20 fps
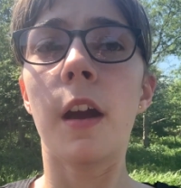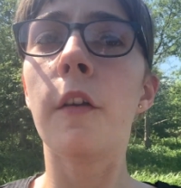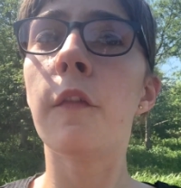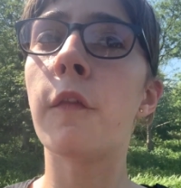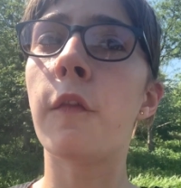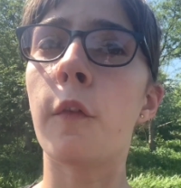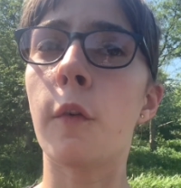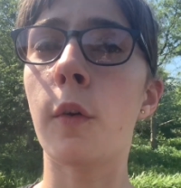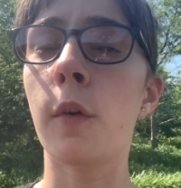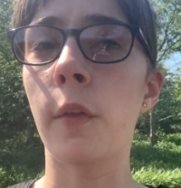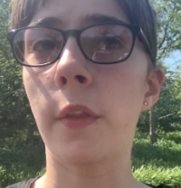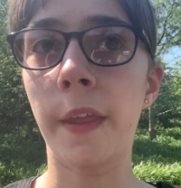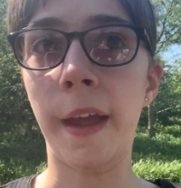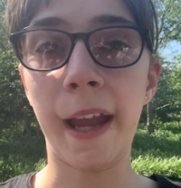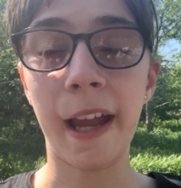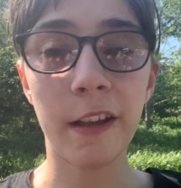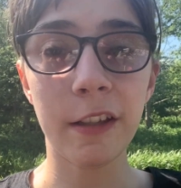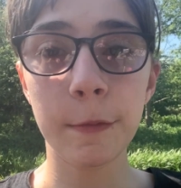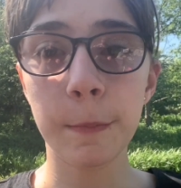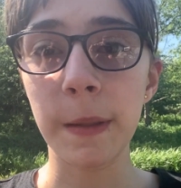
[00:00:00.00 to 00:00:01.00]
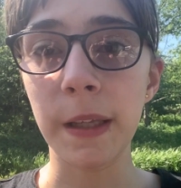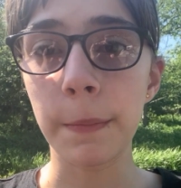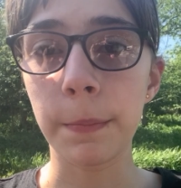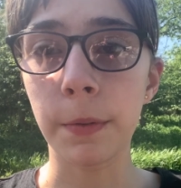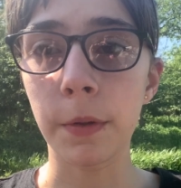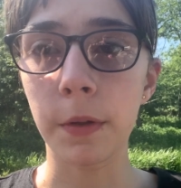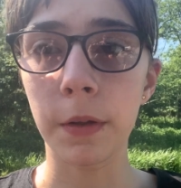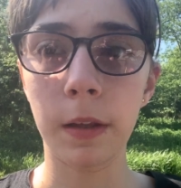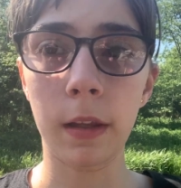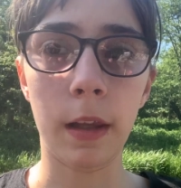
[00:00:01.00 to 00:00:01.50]
for the house
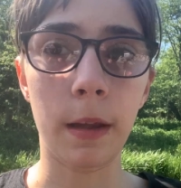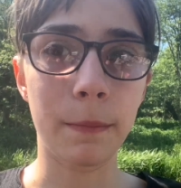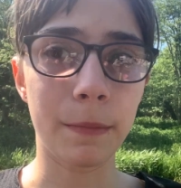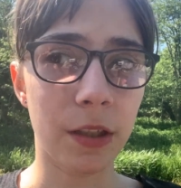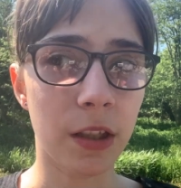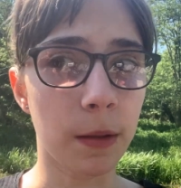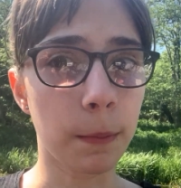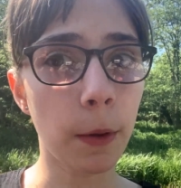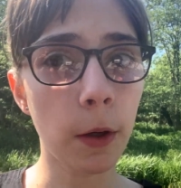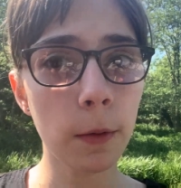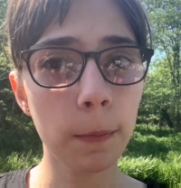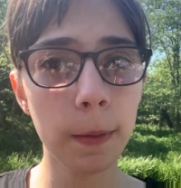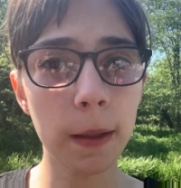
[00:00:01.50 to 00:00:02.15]
people to the boat